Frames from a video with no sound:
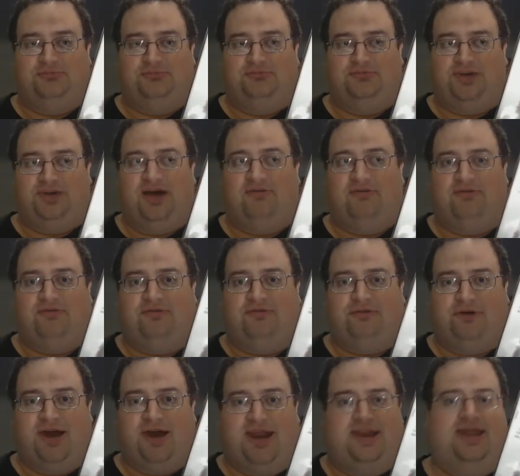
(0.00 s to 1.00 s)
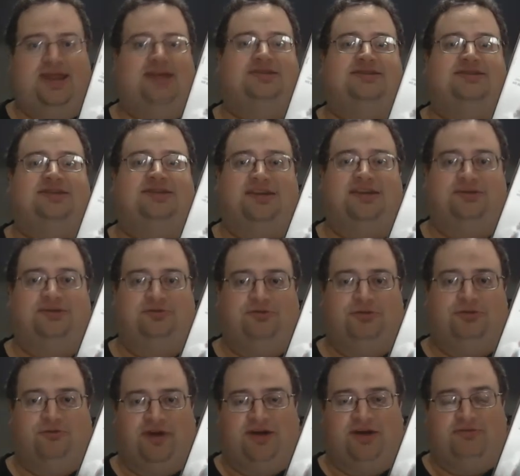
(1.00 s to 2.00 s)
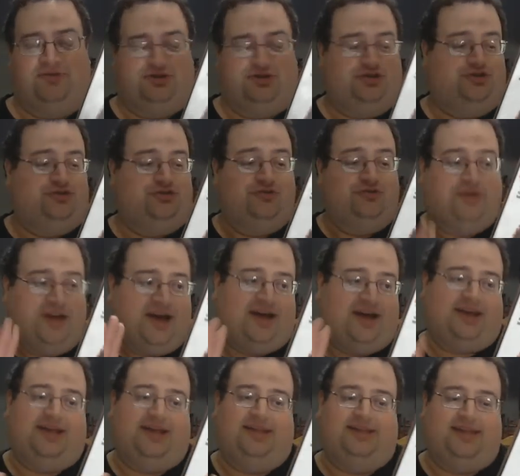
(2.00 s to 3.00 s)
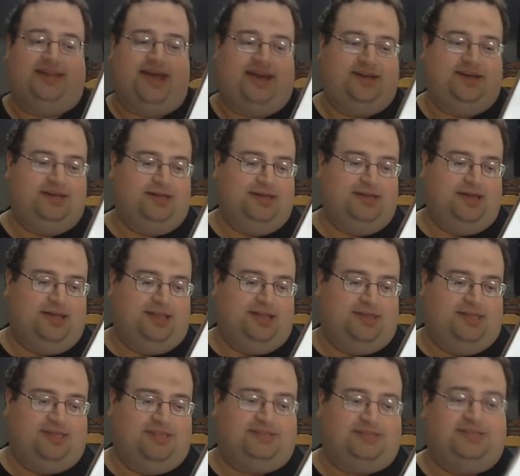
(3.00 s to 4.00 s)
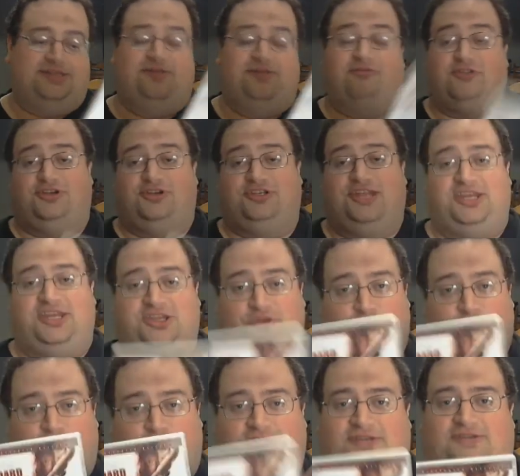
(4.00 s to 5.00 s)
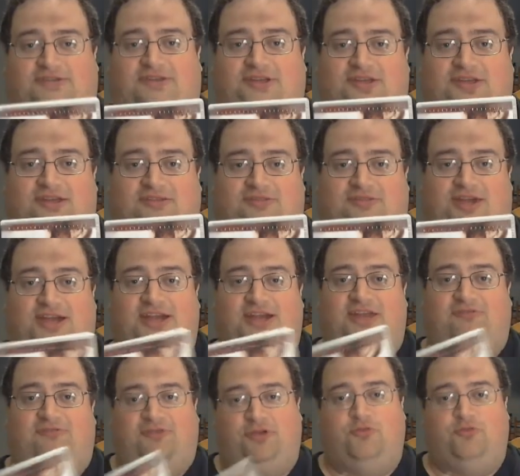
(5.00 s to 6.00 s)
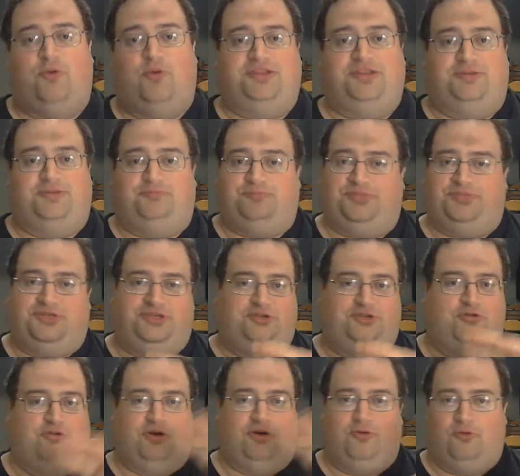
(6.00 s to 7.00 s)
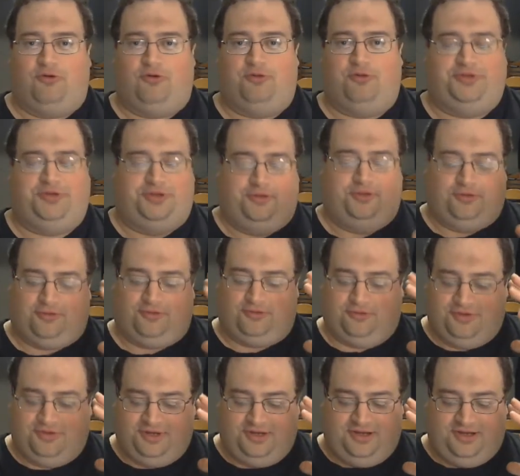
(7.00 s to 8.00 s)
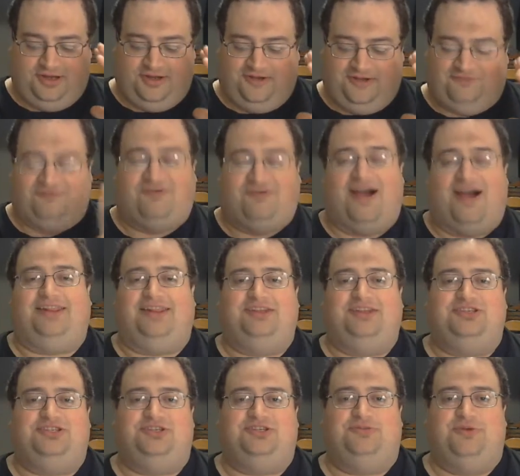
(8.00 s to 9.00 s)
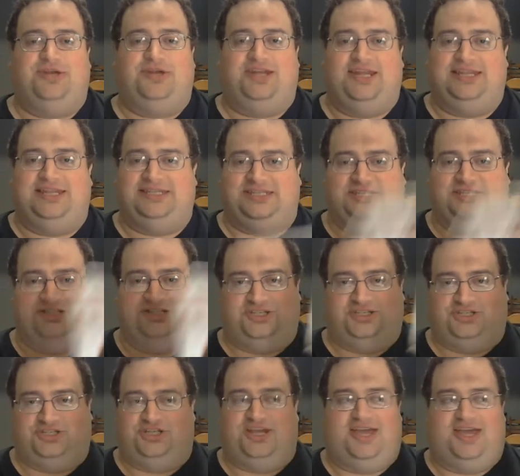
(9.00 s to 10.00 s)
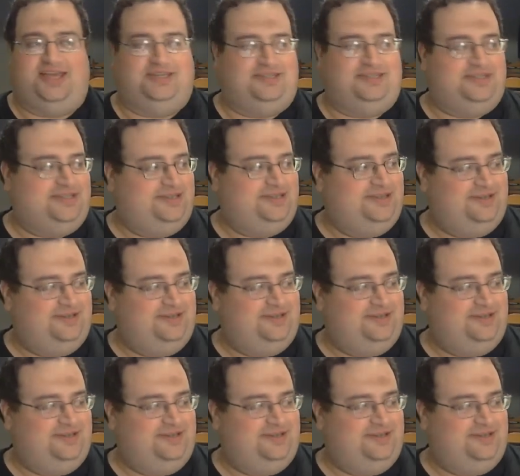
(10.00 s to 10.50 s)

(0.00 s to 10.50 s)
cover for it, and that's the rated version. Do not get that. This is the version that you want to find. If you want the pure gore, pure violence to it, it's just